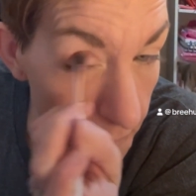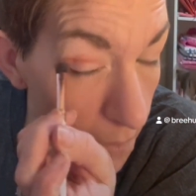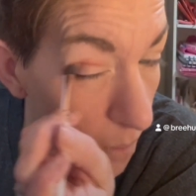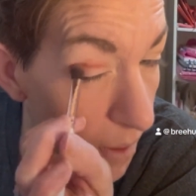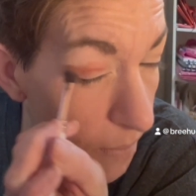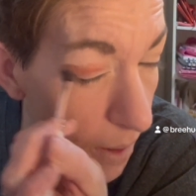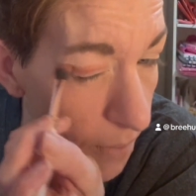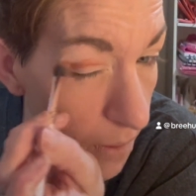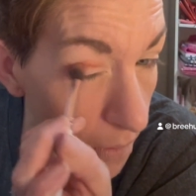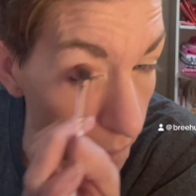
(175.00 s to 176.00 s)
Oh, and by the way, I
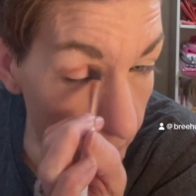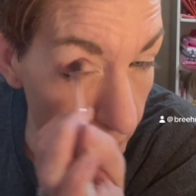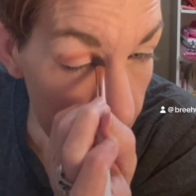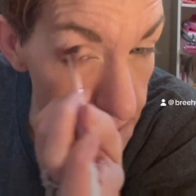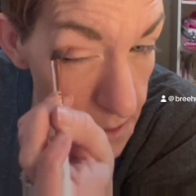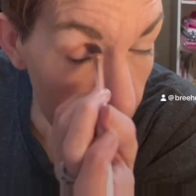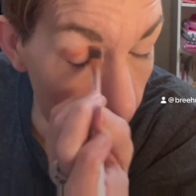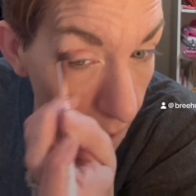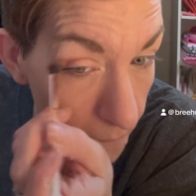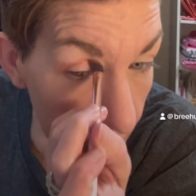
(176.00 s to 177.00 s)
put a little bit of
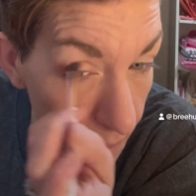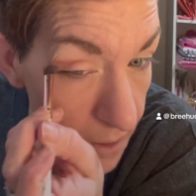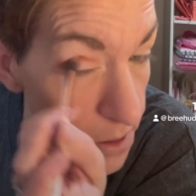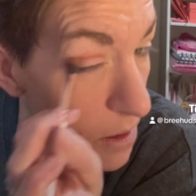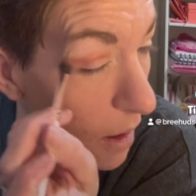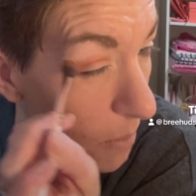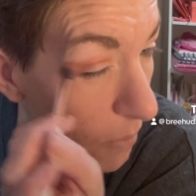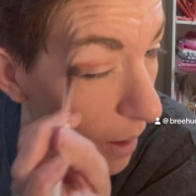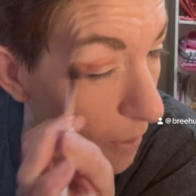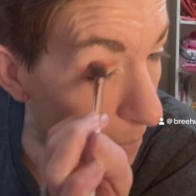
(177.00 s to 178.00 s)
concealer on my eyelids just to kind of
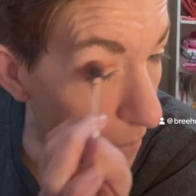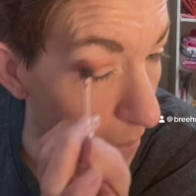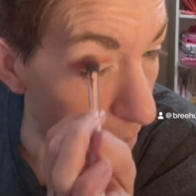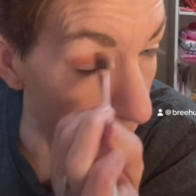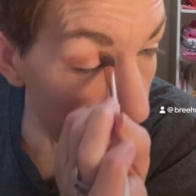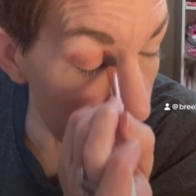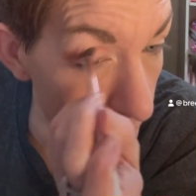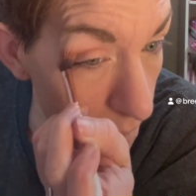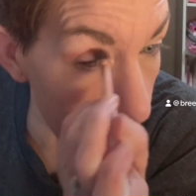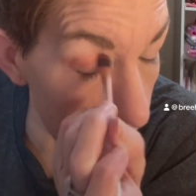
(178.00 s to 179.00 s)
prime them
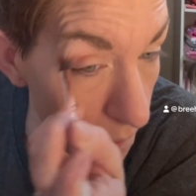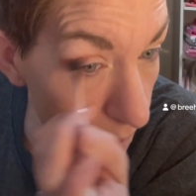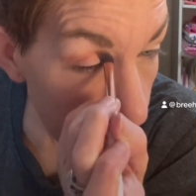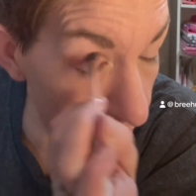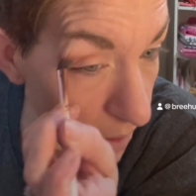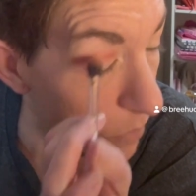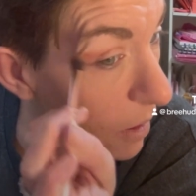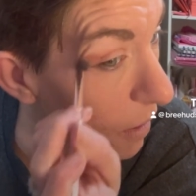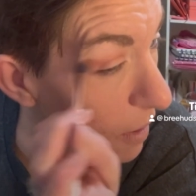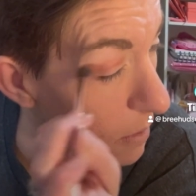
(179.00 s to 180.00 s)
and even out the
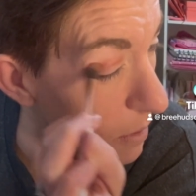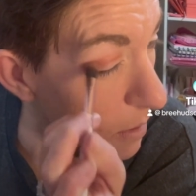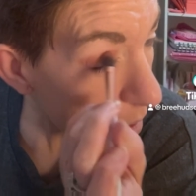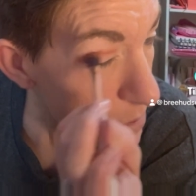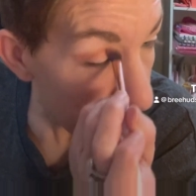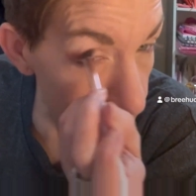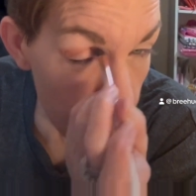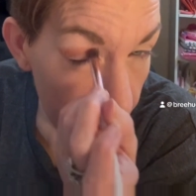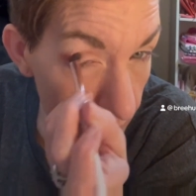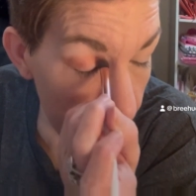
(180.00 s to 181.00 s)
color. Because with being so
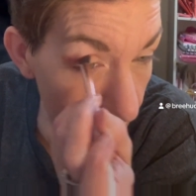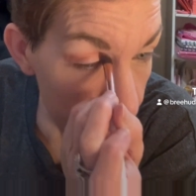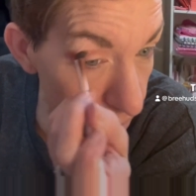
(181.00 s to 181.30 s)
pale, like I get